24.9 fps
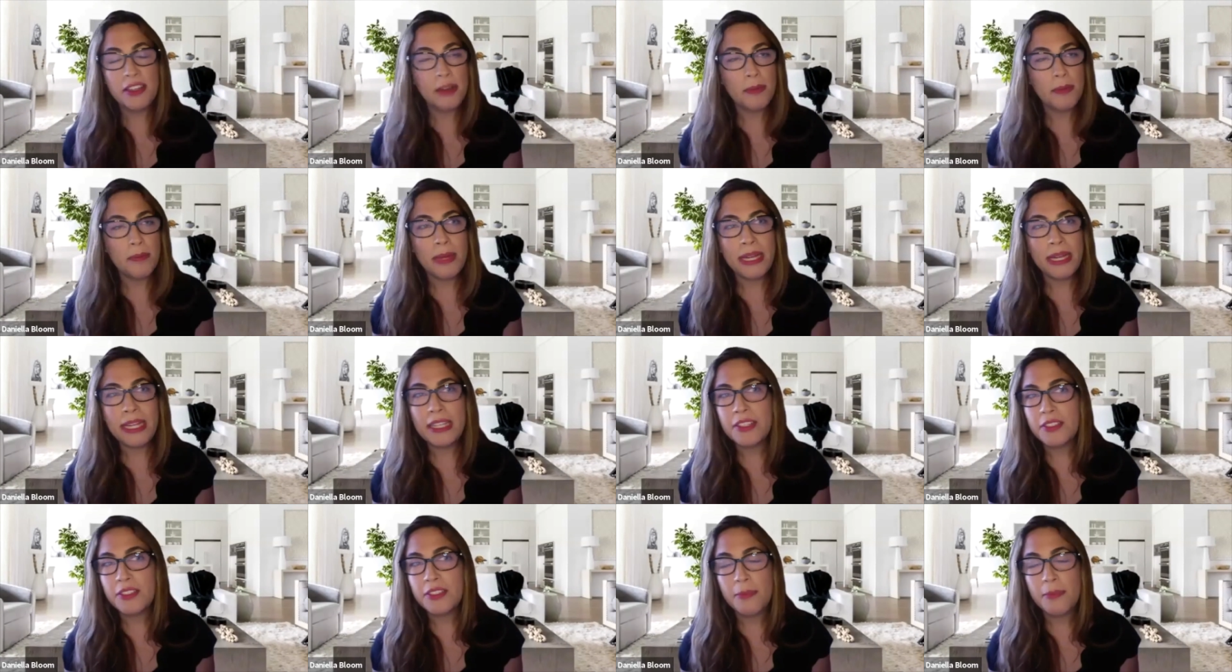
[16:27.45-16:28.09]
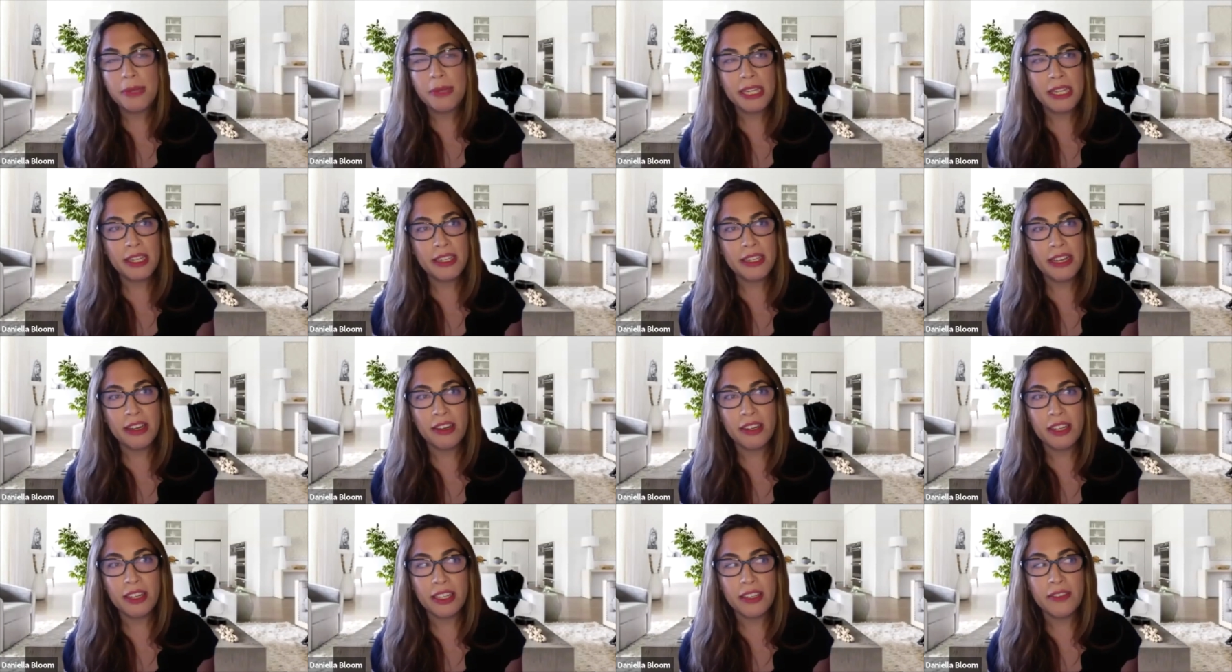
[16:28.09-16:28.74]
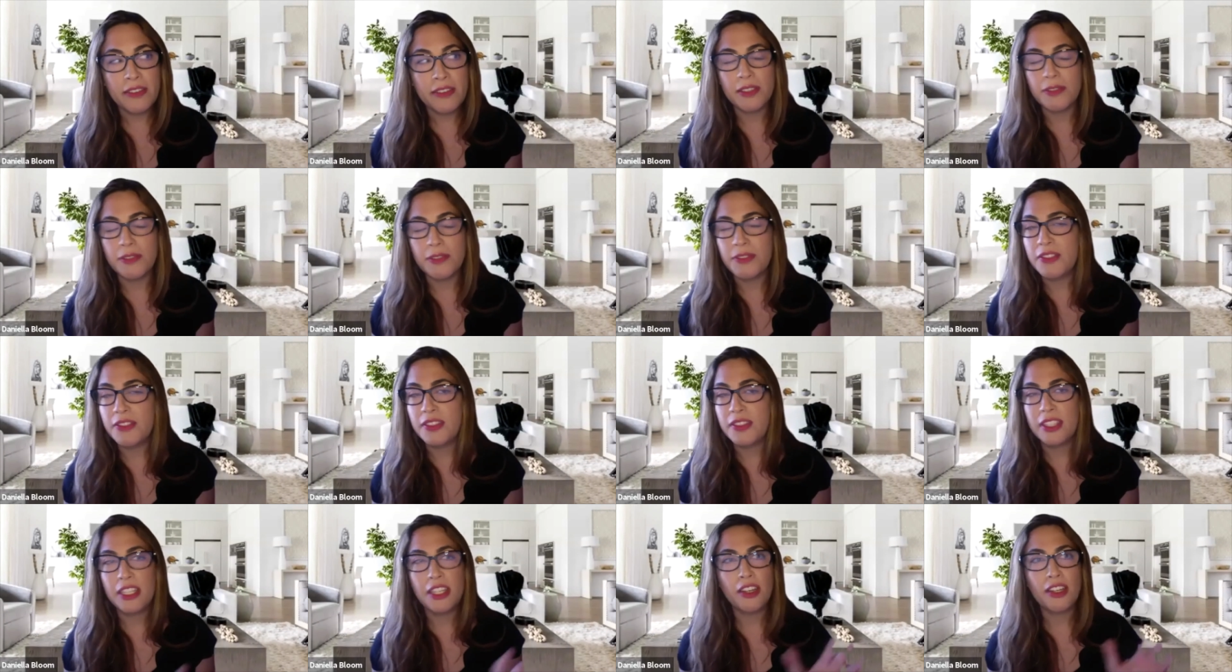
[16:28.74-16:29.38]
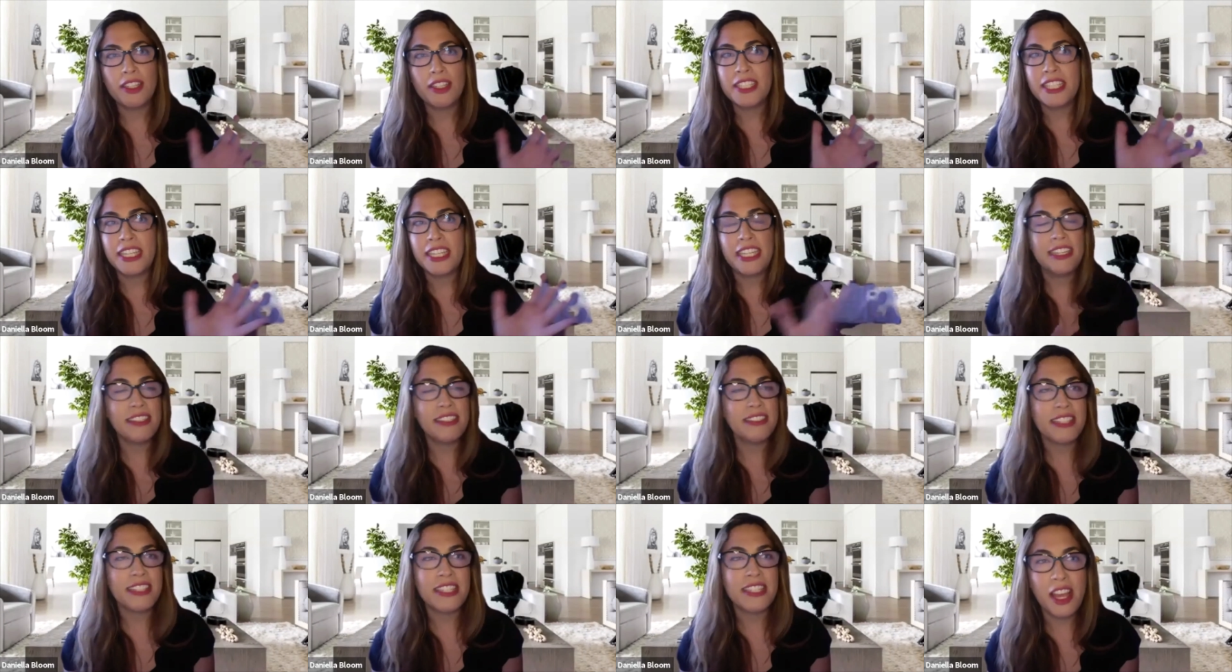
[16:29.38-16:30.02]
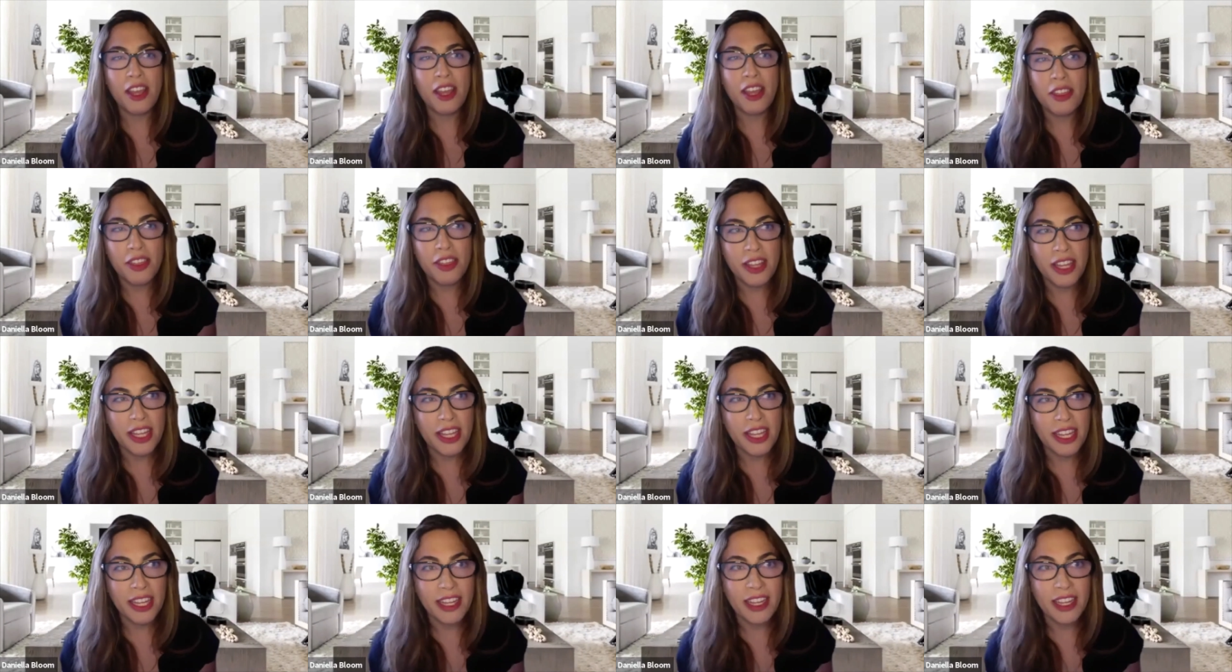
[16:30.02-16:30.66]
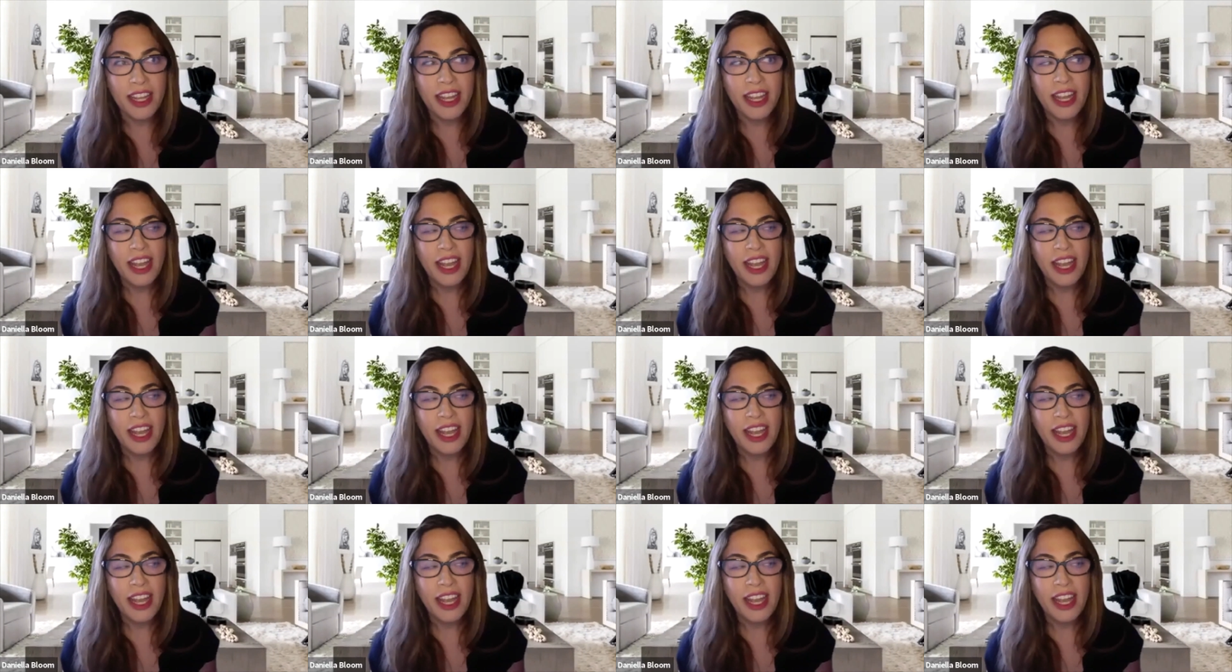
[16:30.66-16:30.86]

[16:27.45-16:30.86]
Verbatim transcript: mainstream media narratives of CRT is nothing